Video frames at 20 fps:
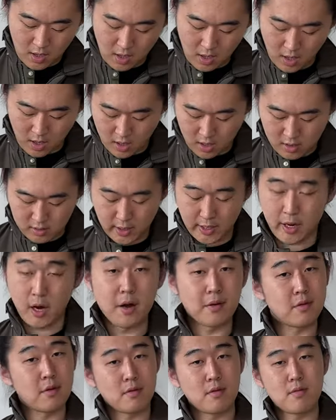Like
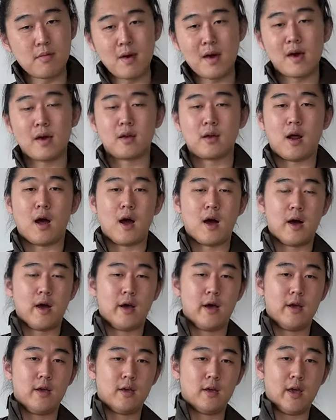other than that,
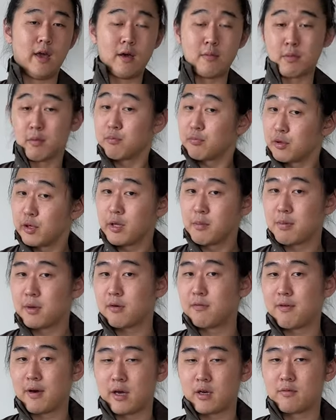I am a pretty
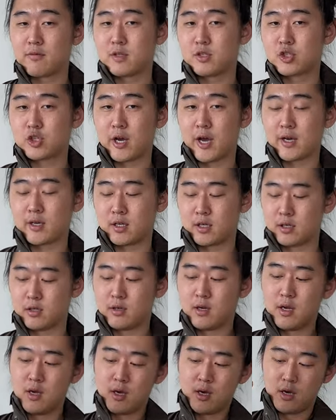big fan of this
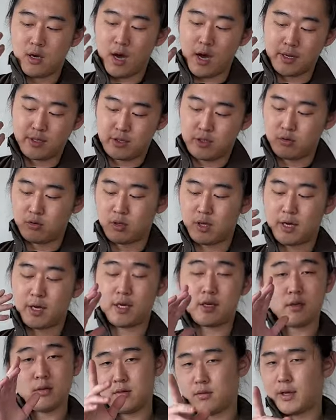jacket. I do
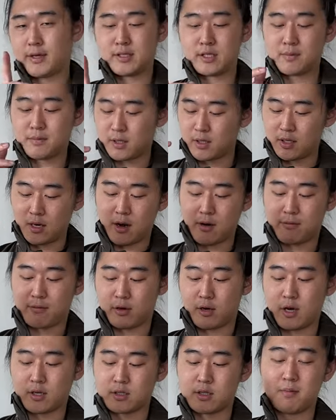like something that I
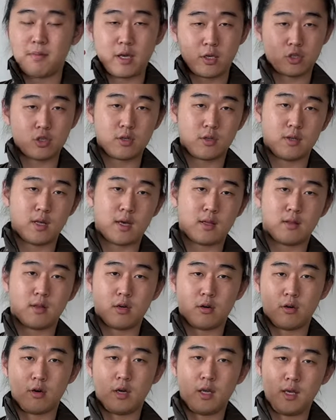forgot to mention, that
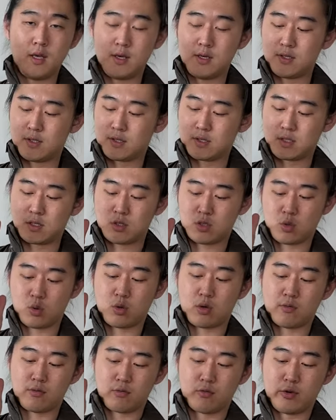there is
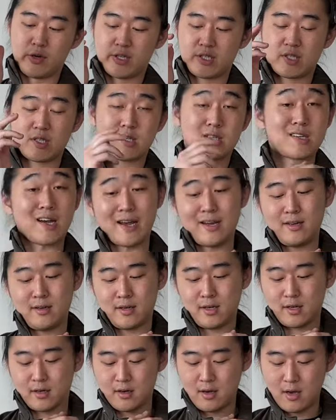sort of wrist
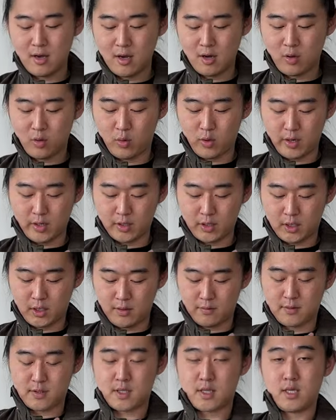tightening where it
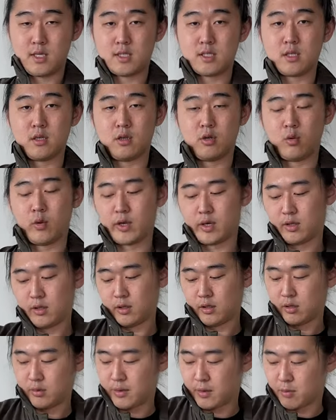gives the silhouette a
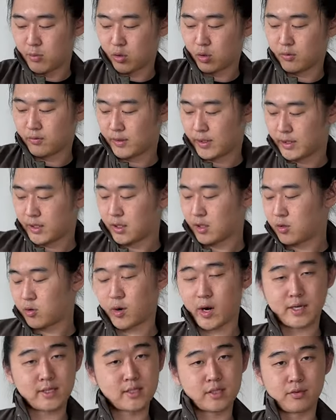little bit more of like
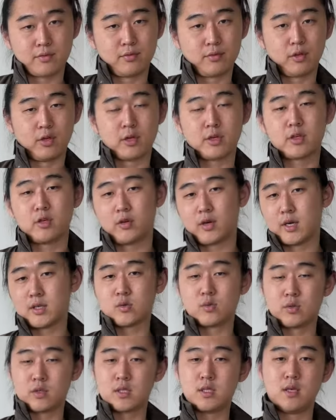aggressive look. You guys
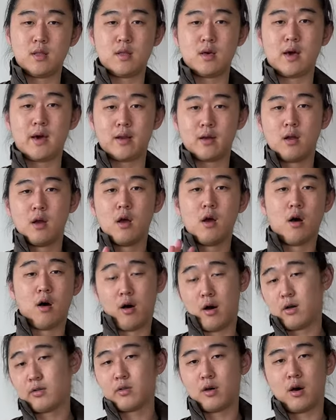will see that
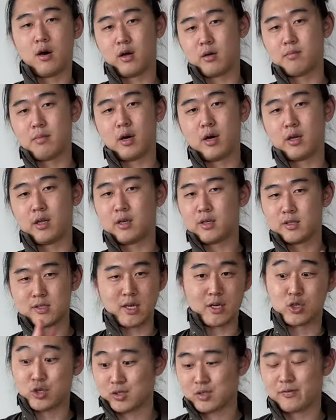on the on body because
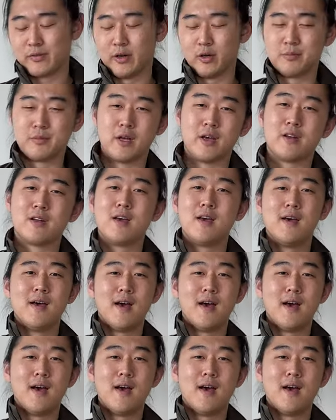I just filmed it.